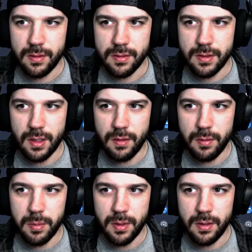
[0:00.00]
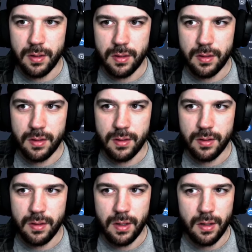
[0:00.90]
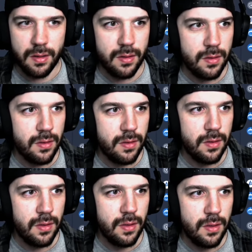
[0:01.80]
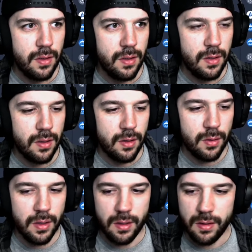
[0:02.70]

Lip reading: Is that everybody? Yeah. Okay.